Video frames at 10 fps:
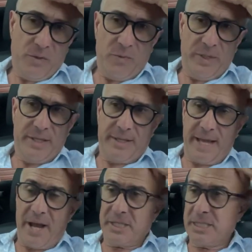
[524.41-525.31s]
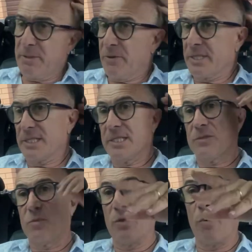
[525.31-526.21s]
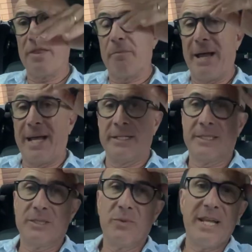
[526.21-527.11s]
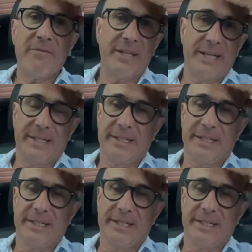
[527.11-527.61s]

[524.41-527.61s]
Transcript: with our experiences, with the weather patterns, with everything.